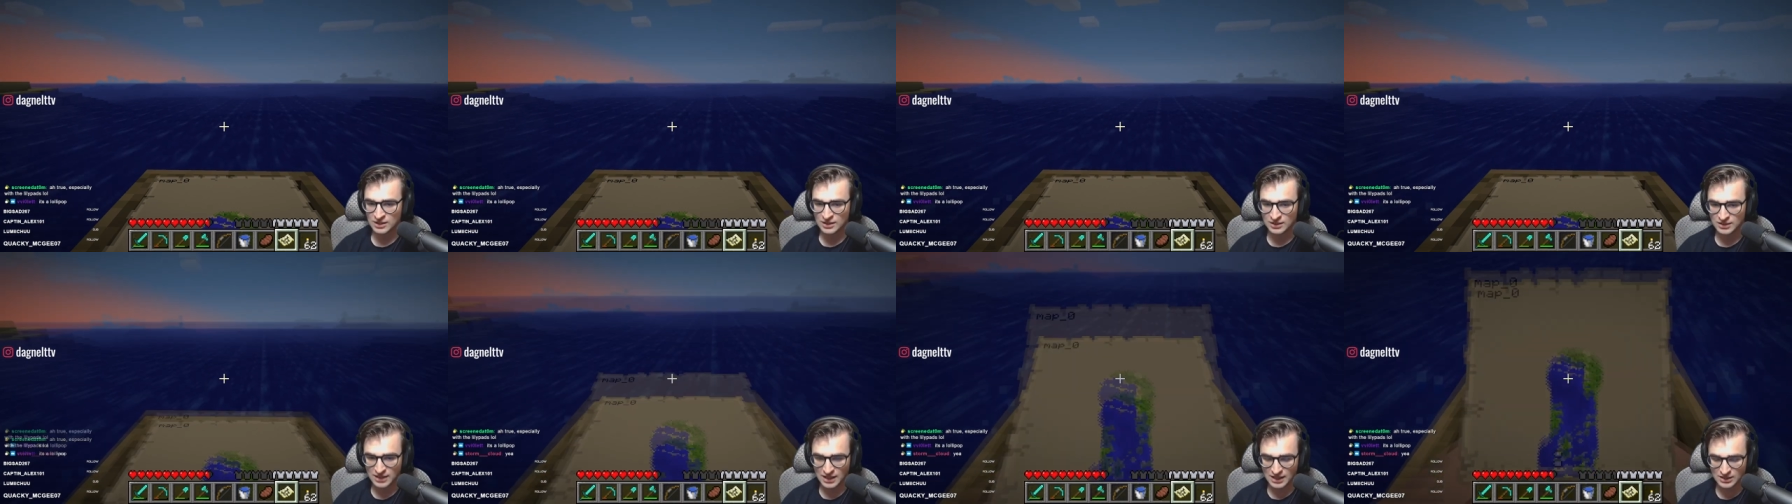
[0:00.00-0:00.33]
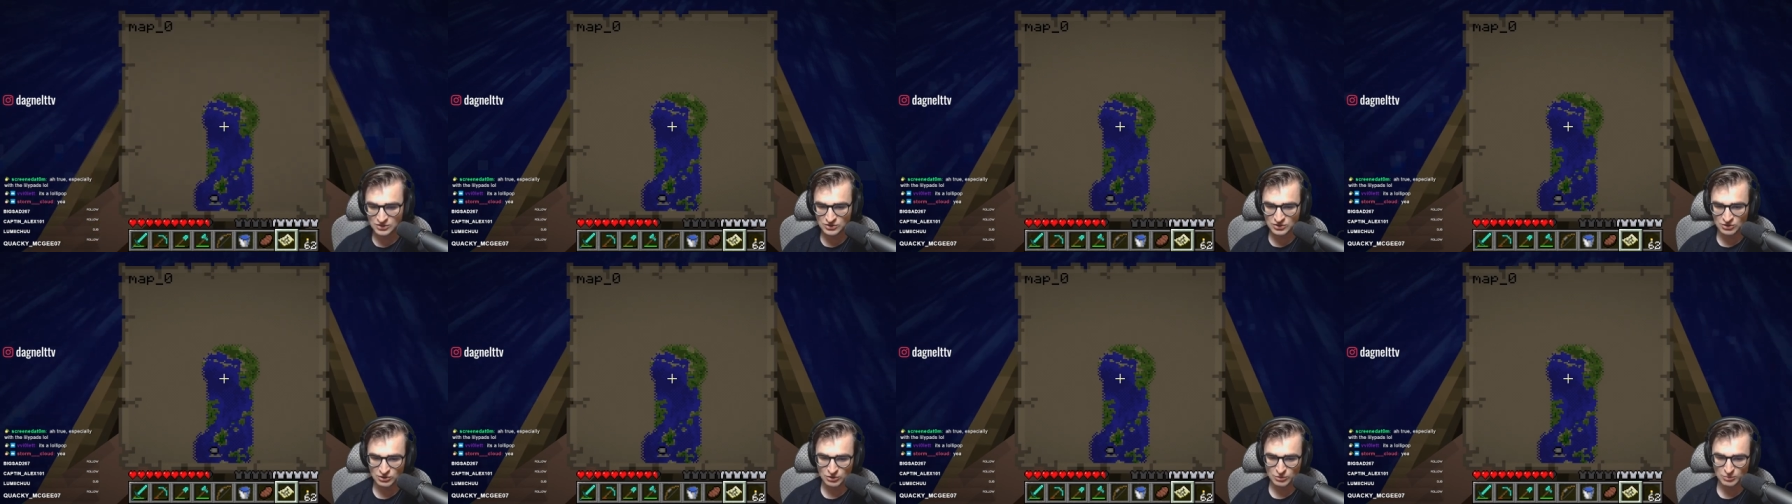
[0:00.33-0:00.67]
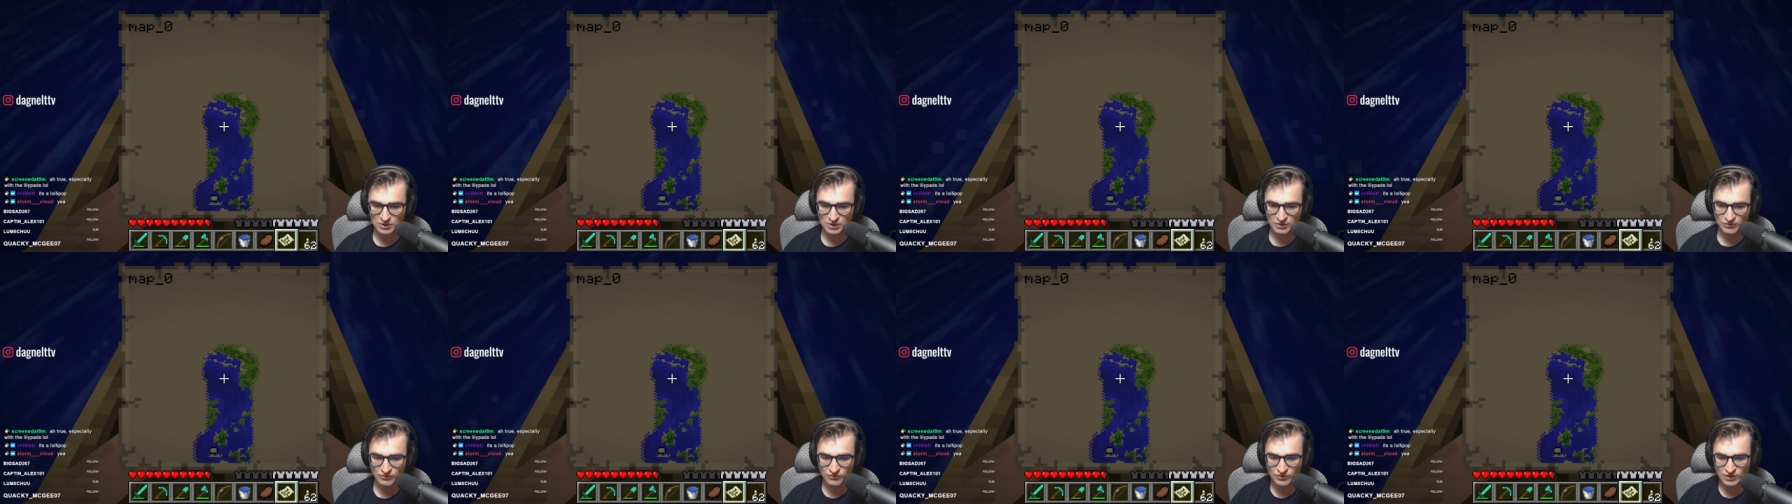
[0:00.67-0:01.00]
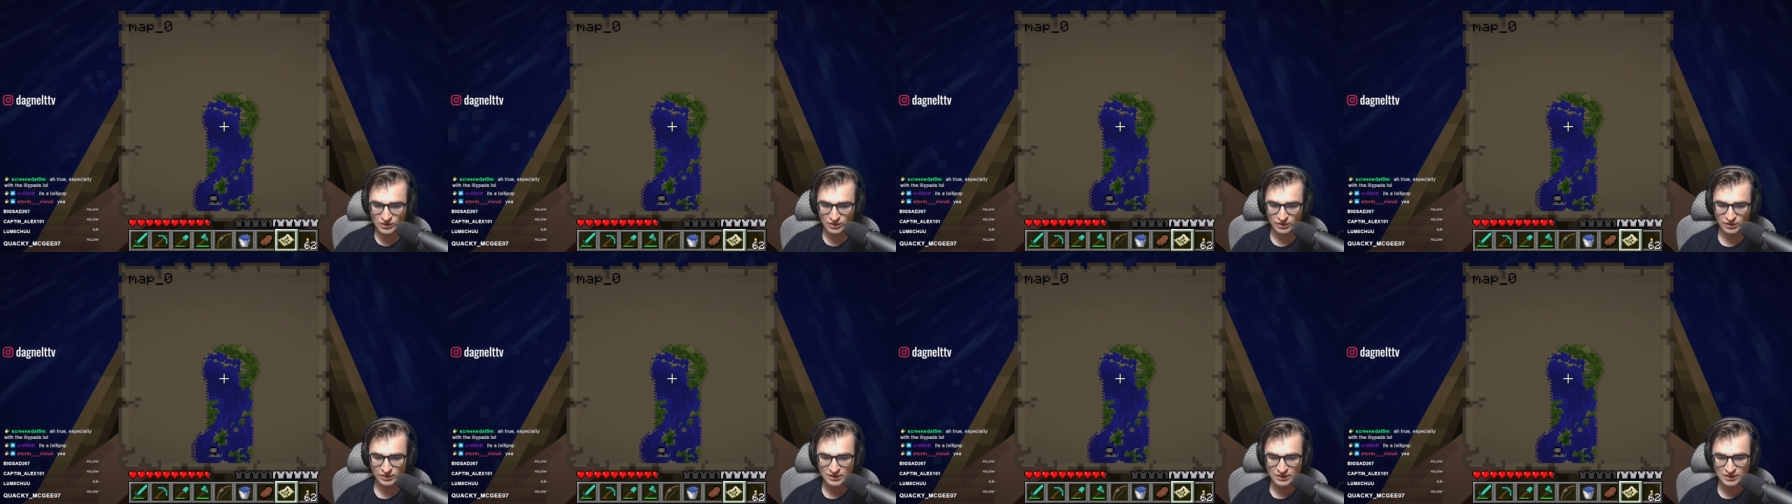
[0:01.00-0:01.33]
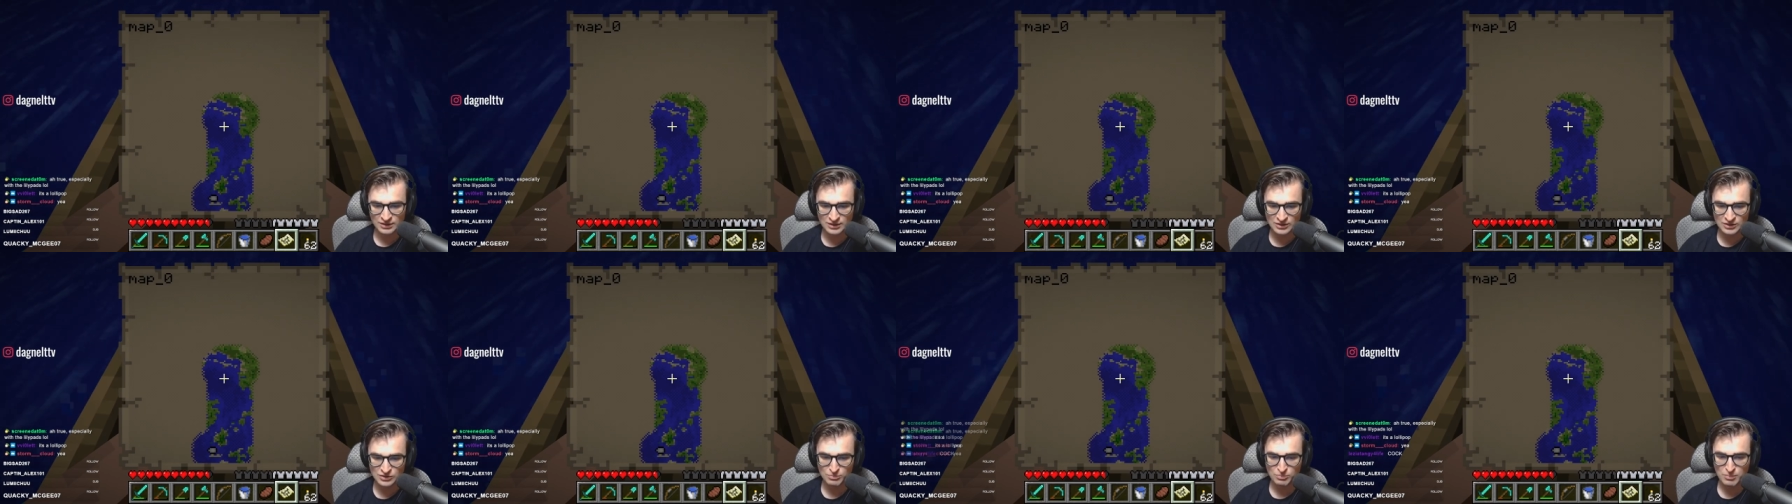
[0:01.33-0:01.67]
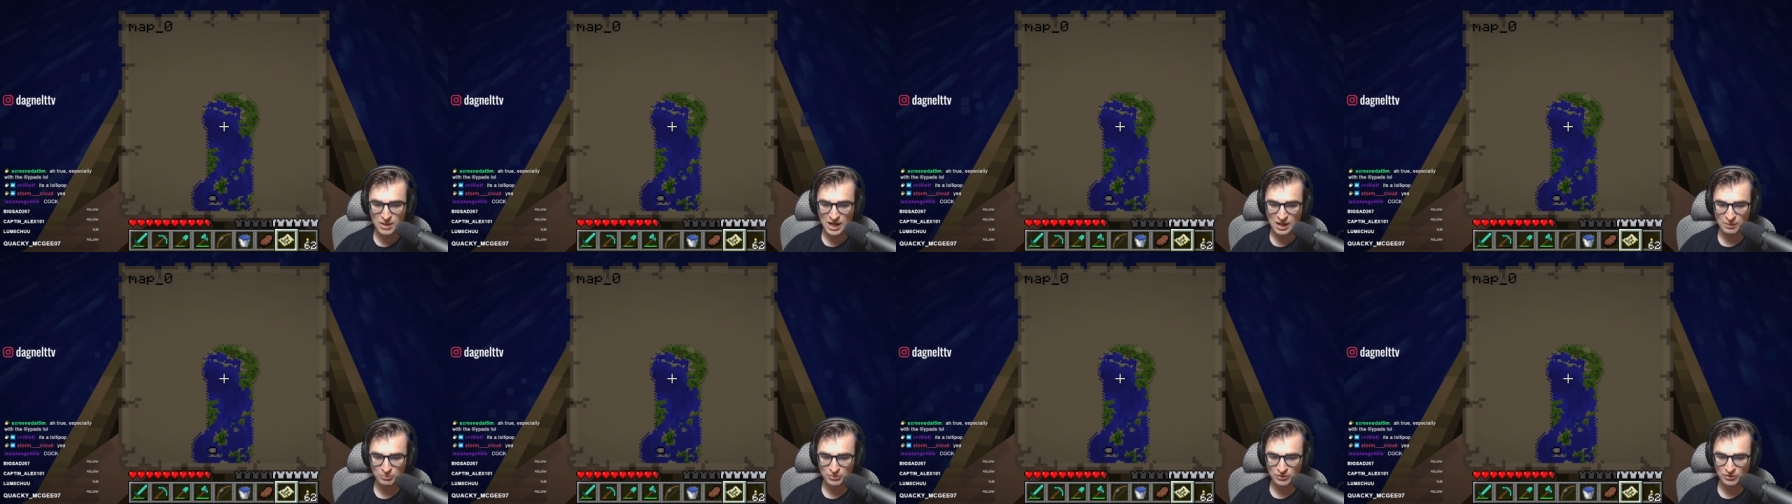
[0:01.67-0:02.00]
That's how I'm going to fill in this
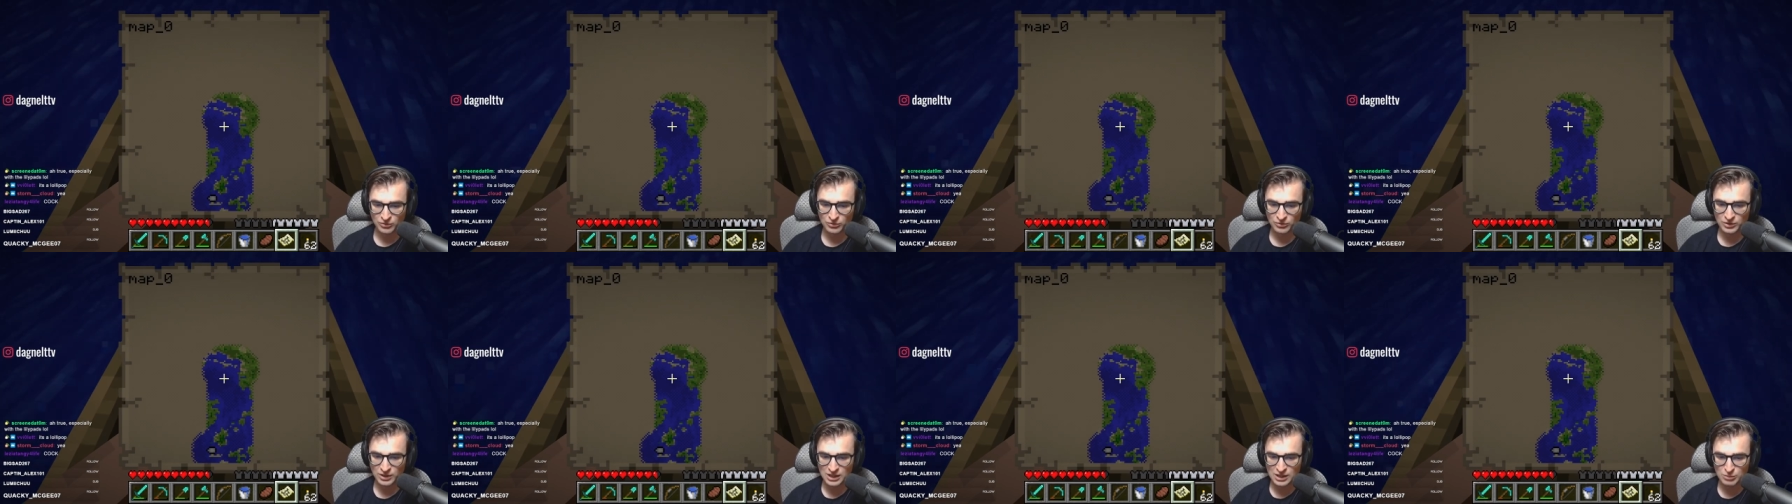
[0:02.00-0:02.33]
map here, okay?